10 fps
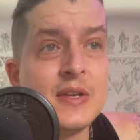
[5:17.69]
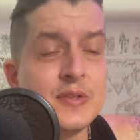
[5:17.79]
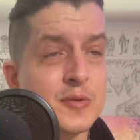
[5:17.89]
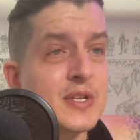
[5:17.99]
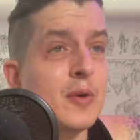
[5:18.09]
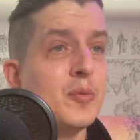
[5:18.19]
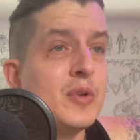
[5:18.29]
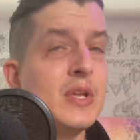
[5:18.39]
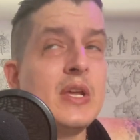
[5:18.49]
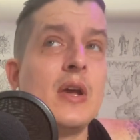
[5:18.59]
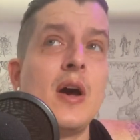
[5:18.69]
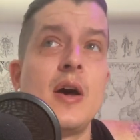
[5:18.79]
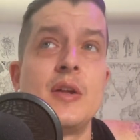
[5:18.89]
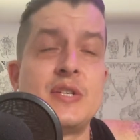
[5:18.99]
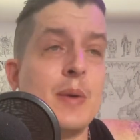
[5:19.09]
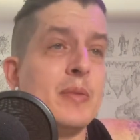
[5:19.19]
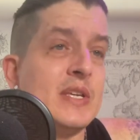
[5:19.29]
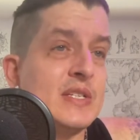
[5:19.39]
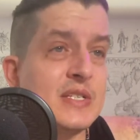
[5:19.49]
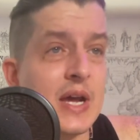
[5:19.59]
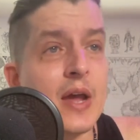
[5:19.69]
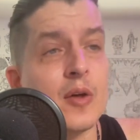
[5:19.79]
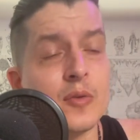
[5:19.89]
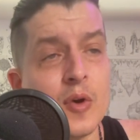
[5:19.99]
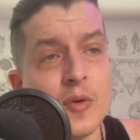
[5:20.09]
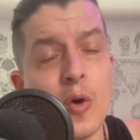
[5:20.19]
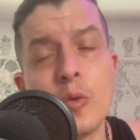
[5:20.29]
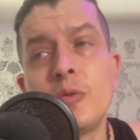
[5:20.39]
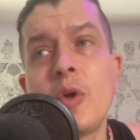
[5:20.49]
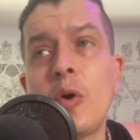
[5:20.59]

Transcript: So it's like a really Japanese style, old